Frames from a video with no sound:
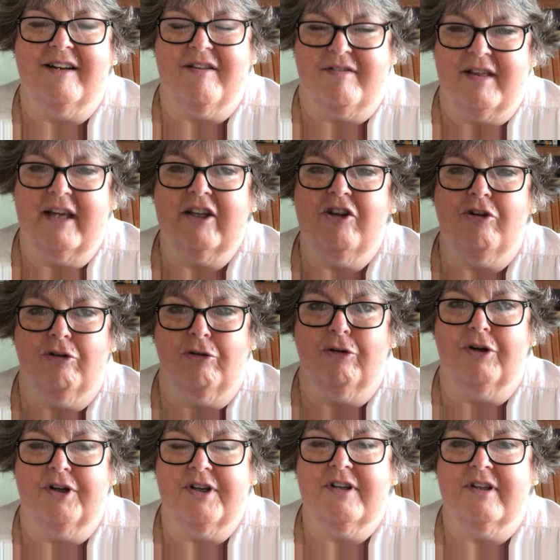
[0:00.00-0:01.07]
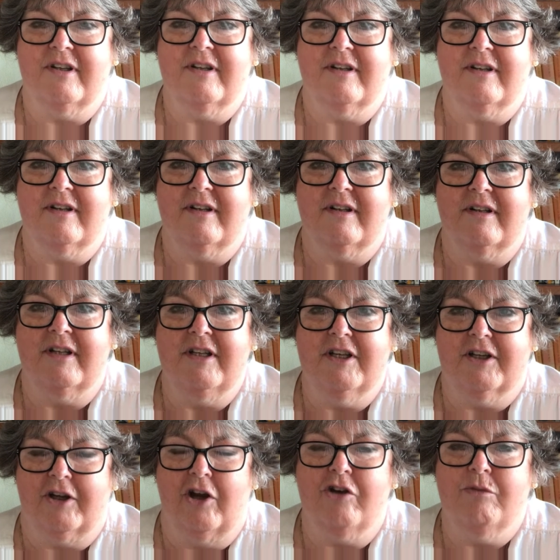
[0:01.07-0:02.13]
And thank you, Lord,
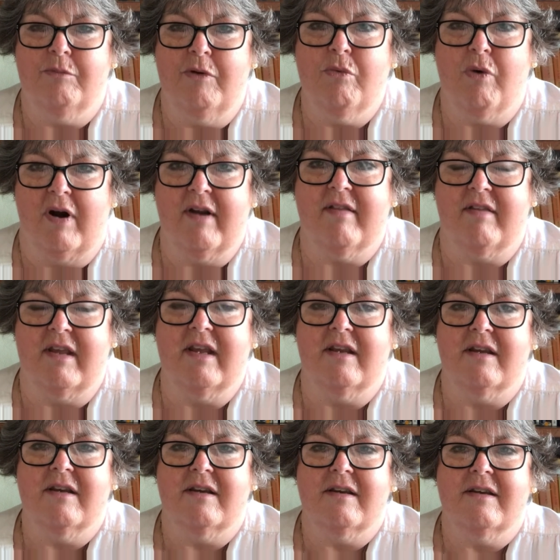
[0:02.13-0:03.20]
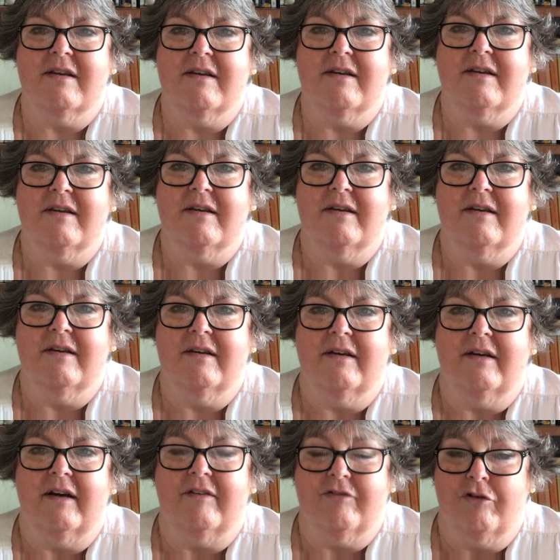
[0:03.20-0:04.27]
that you count me worthy
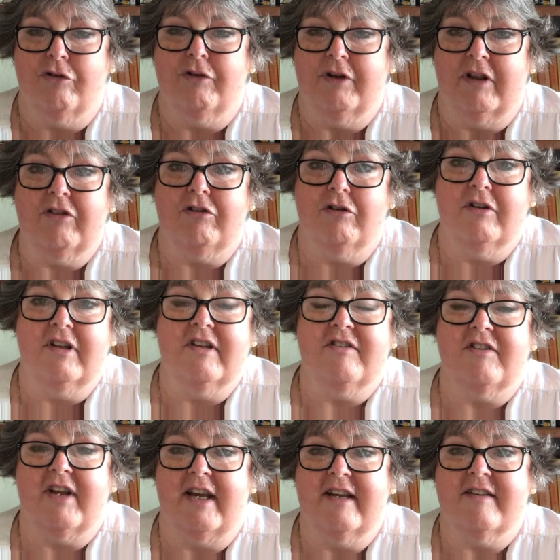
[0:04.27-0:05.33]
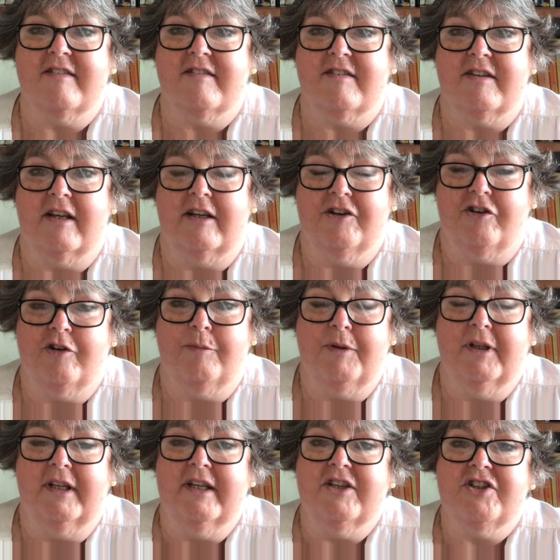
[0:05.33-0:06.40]
of going through these tests and
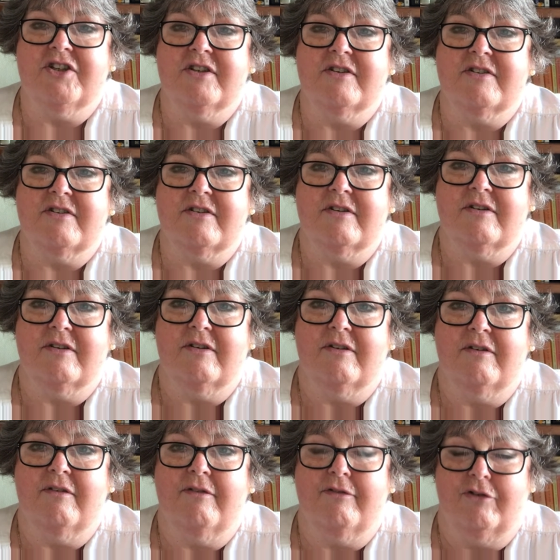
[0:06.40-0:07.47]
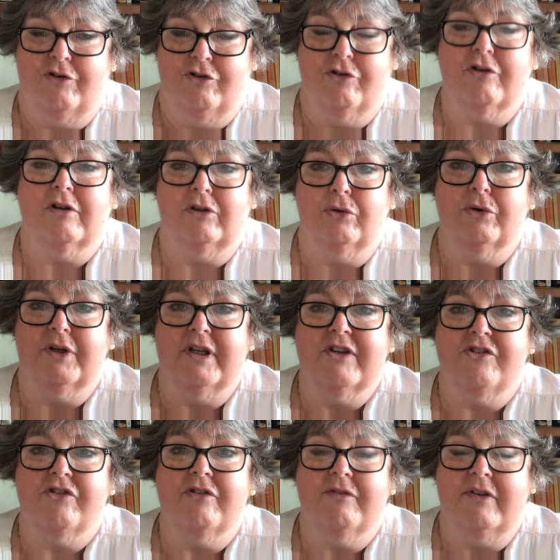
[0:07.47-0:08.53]
tribulations, for your glory
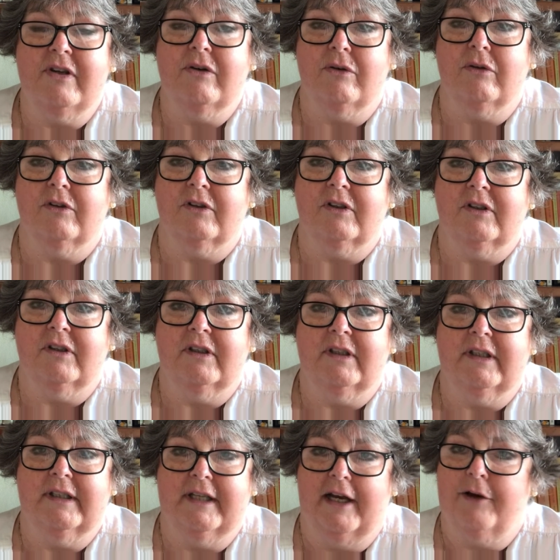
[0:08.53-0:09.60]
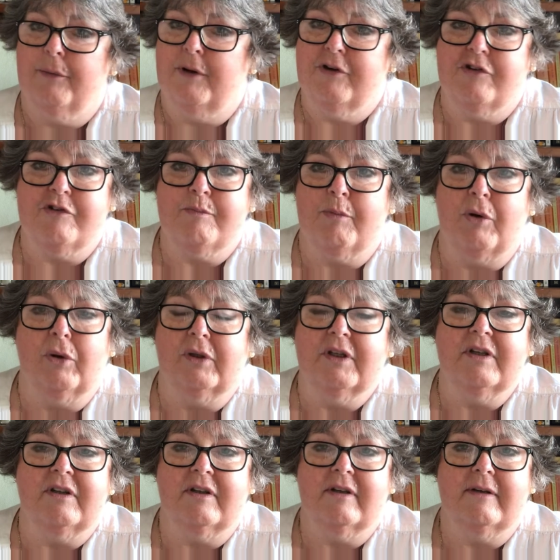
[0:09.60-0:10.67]
is revealed in how I
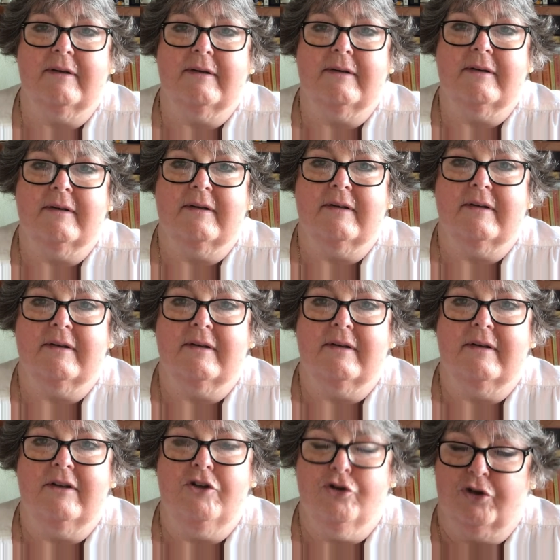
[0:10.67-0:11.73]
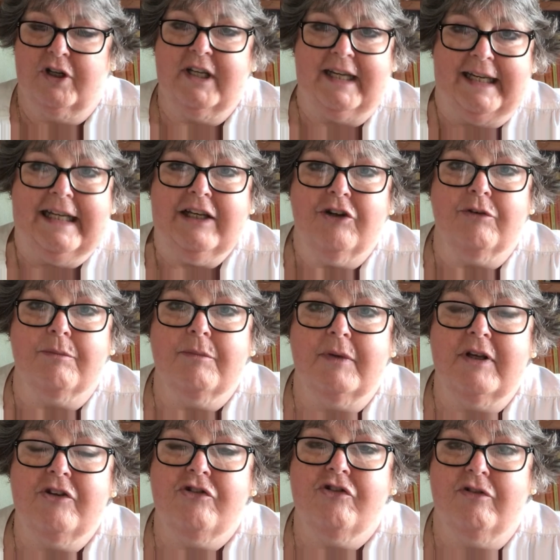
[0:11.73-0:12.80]
respond. Your
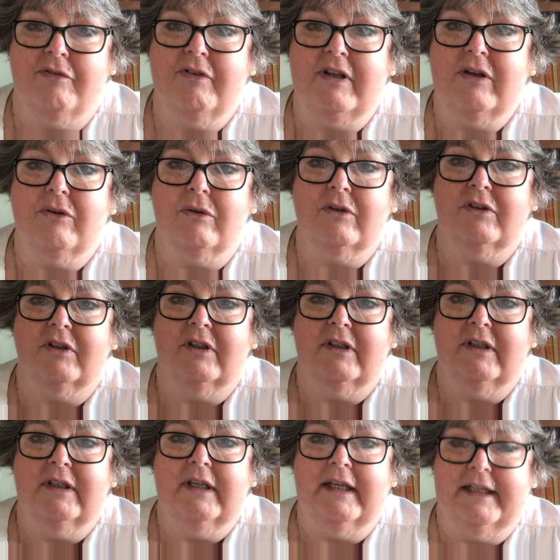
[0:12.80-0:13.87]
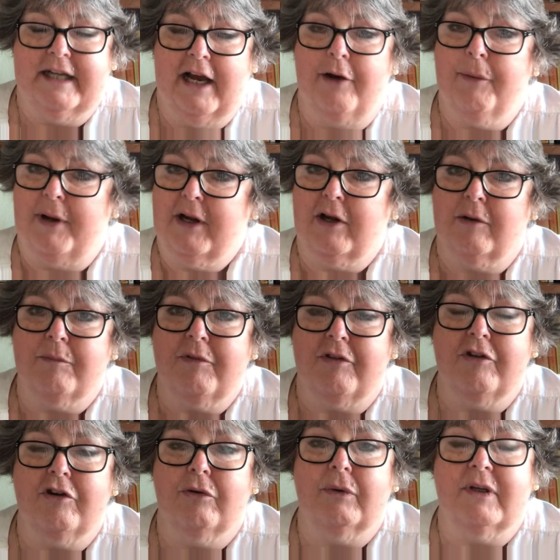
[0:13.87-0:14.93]
kingdom is revealed in how I come
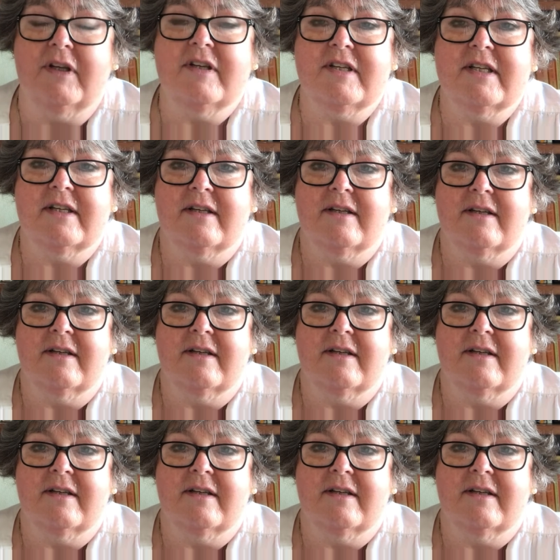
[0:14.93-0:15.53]
through it.